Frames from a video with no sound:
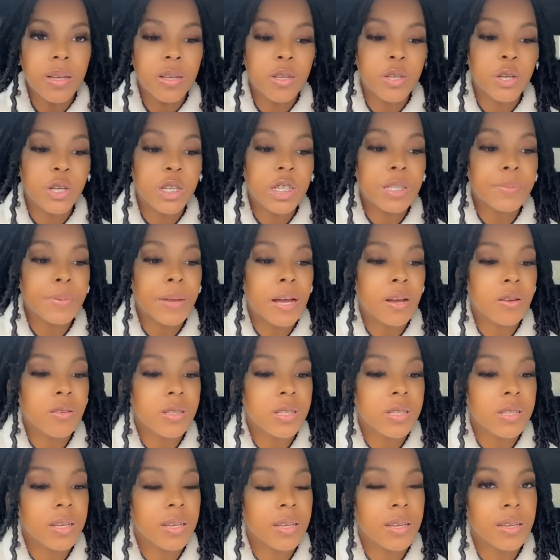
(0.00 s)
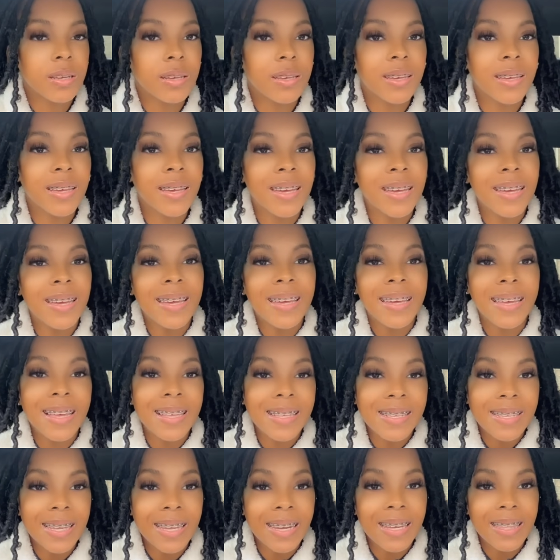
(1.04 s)
your spouse,
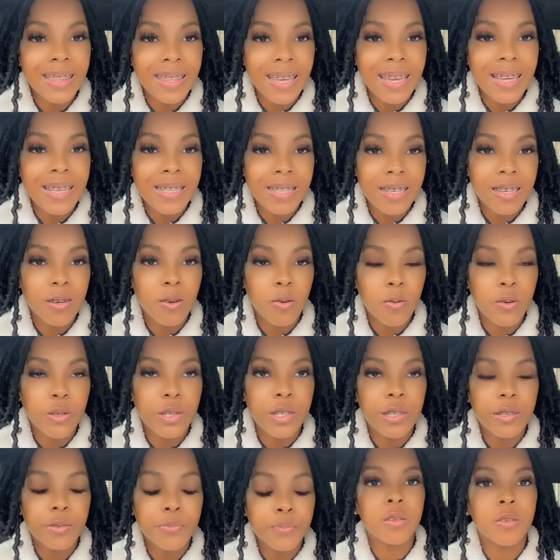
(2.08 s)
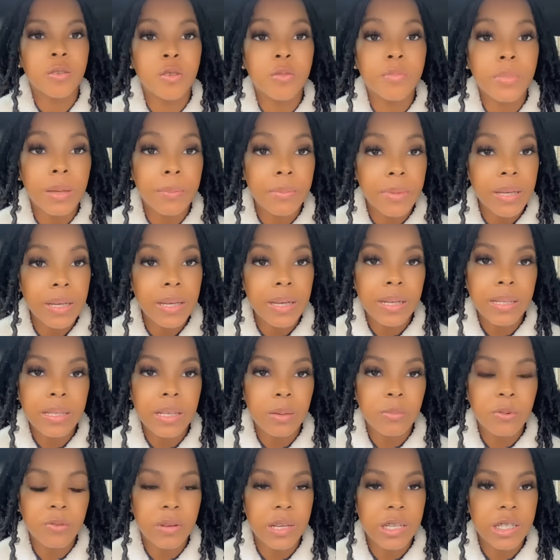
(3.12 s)
is getting things in order. You may be in a
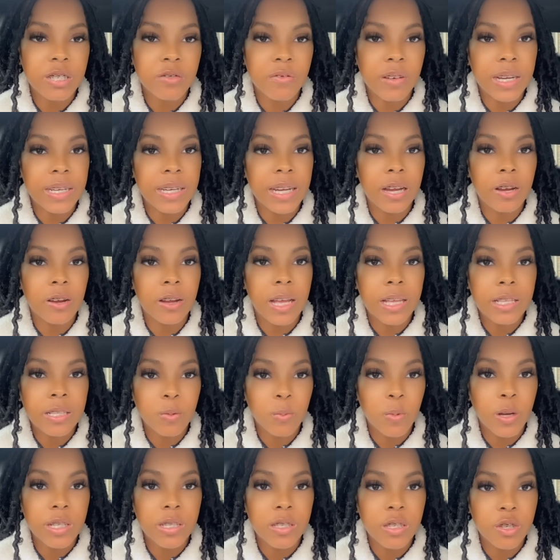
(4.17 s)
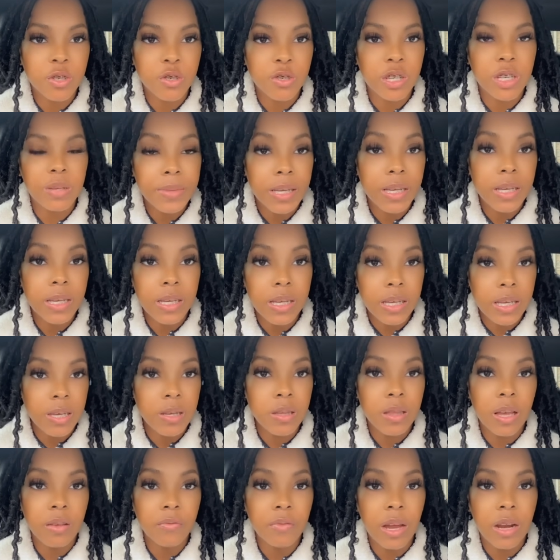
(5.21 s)
separation right now as it was in the dream he, he
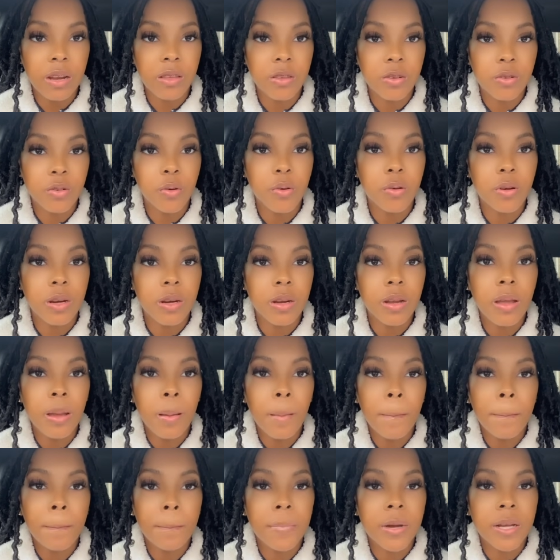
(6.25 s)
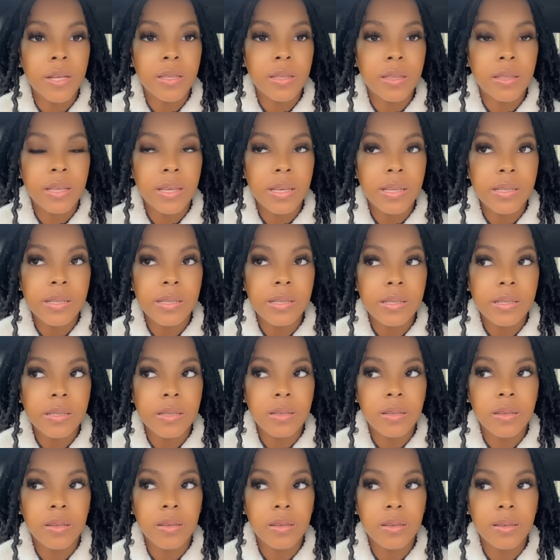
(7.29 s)
left out of the door, but this
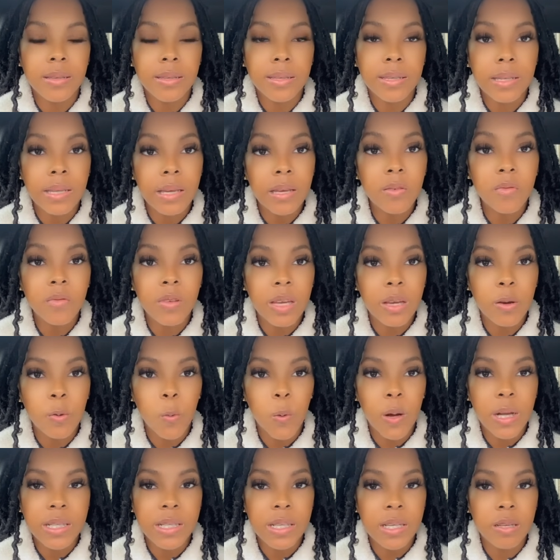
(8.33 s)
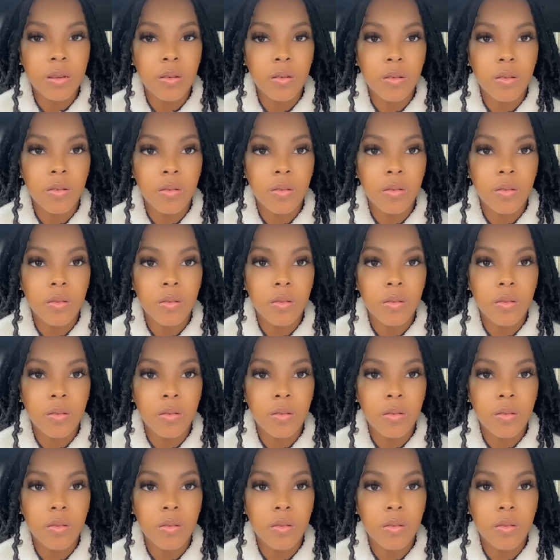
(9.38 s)
leaving wasn't